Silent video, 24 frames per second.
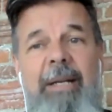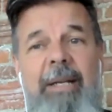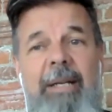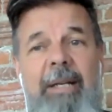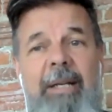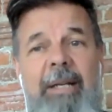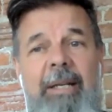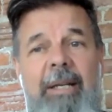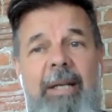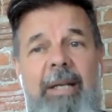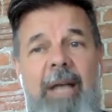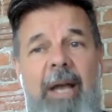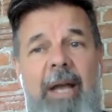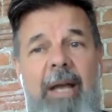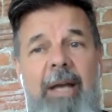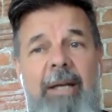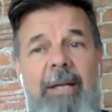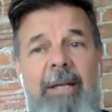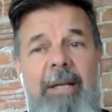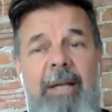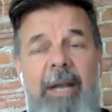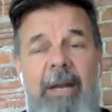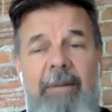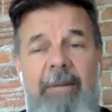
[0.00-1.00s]
and I
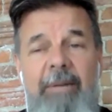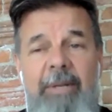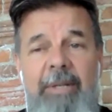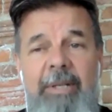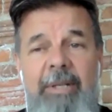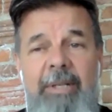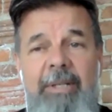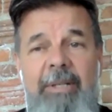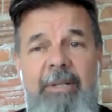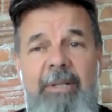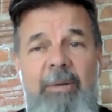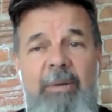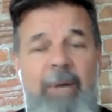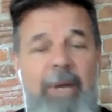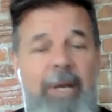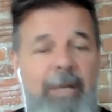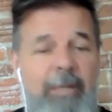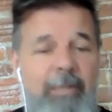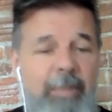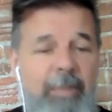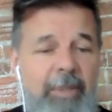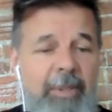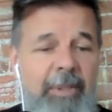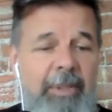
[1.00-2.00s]
uncovered an
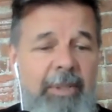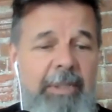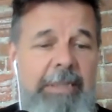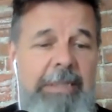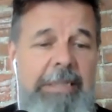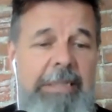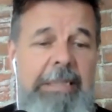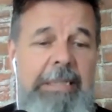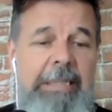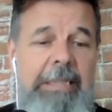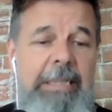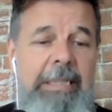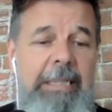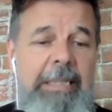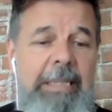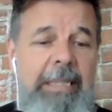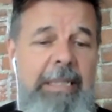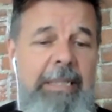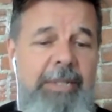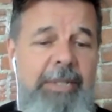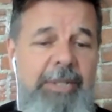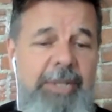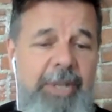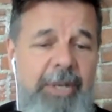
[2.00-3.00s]
incredible
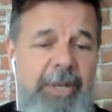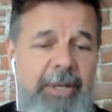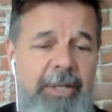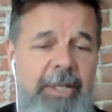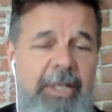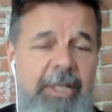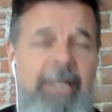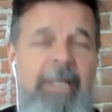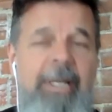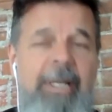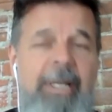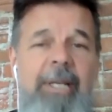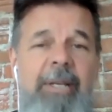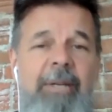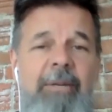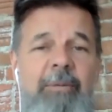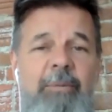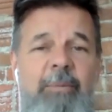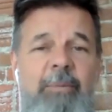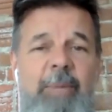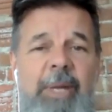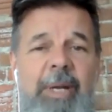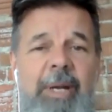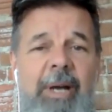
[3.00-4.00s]
journey that
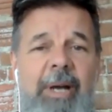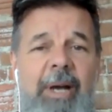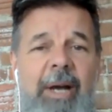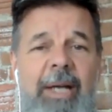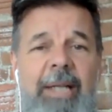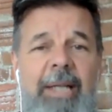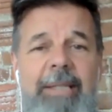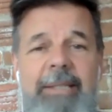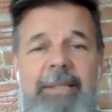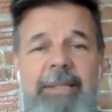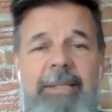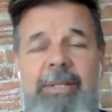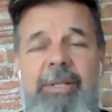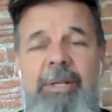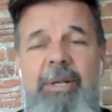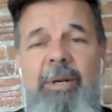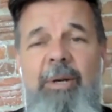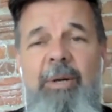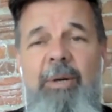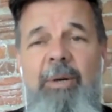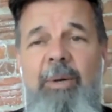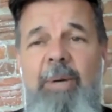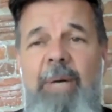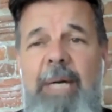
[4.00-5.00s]
you've been on.
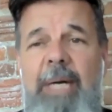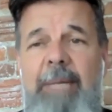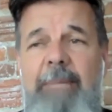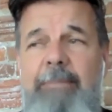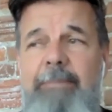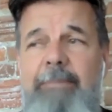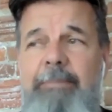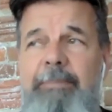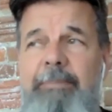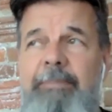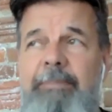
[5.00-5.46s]
So um,